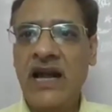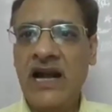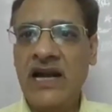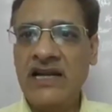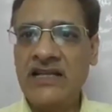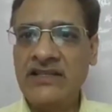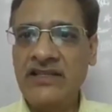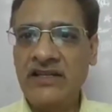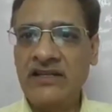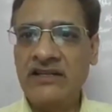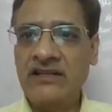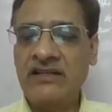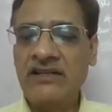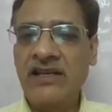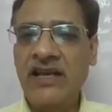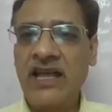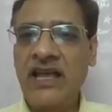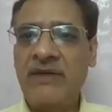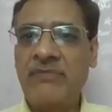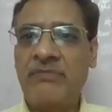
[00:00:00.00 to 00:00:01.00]
Another
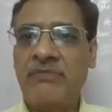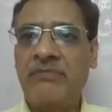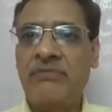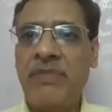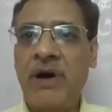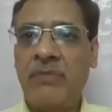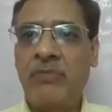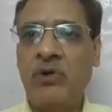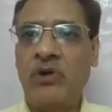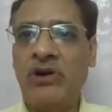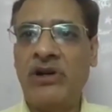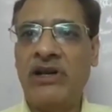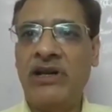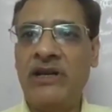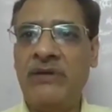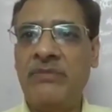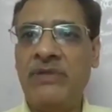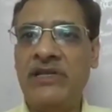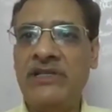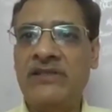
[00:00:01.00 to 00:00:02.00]
name, popular
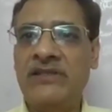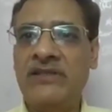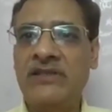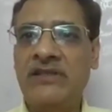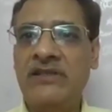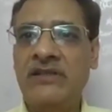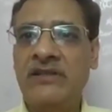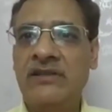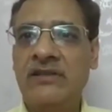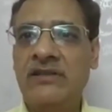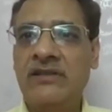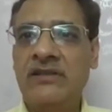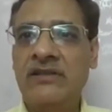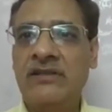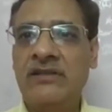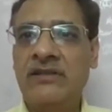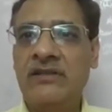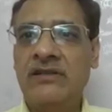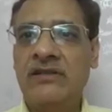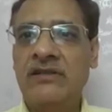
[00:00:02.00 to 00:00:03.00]
name is
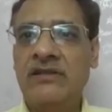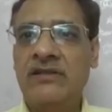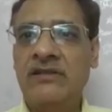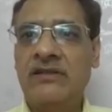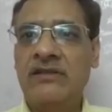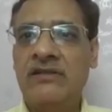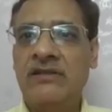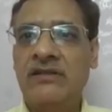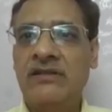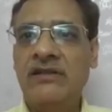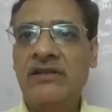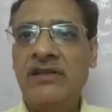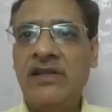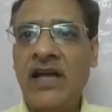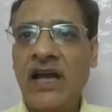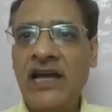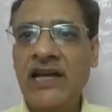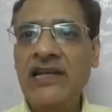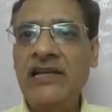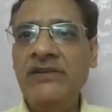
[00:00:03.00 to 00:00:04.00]

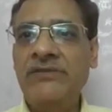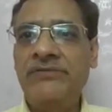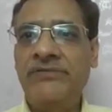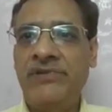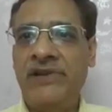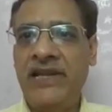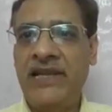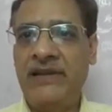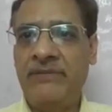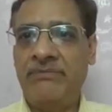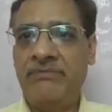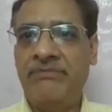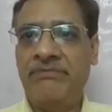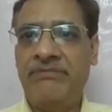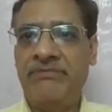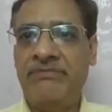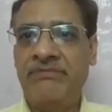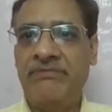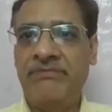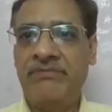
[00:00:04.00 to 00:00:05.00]
Nile flame
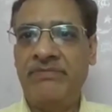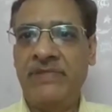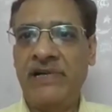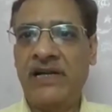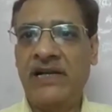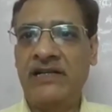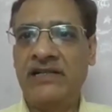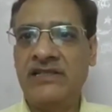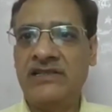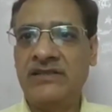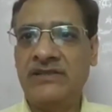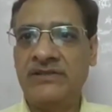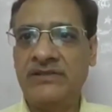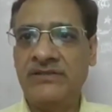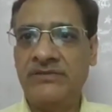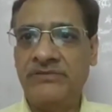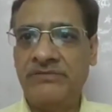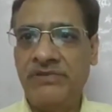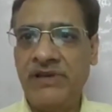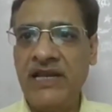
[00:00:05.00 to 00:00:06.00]
because it is
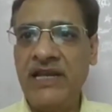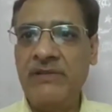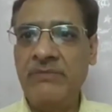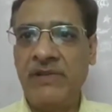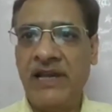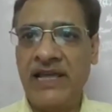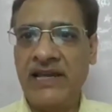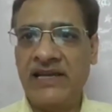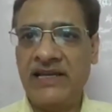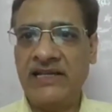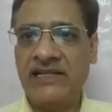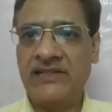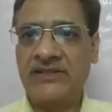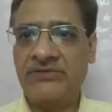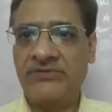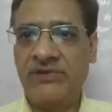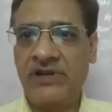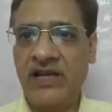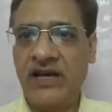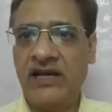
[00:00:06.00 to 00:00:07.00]
flame like,
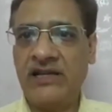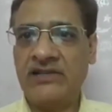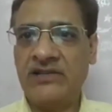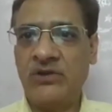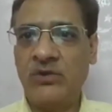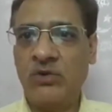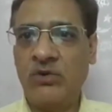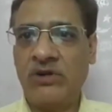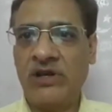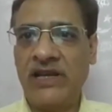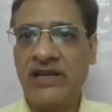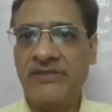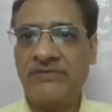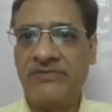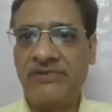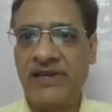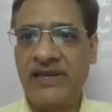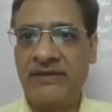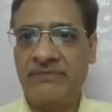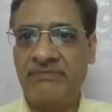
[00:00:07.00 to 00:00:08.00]
its flowers look like
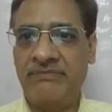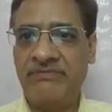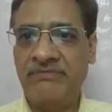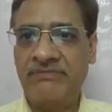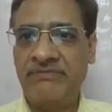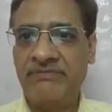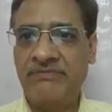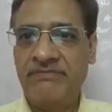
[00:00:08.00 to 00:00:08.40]
flame.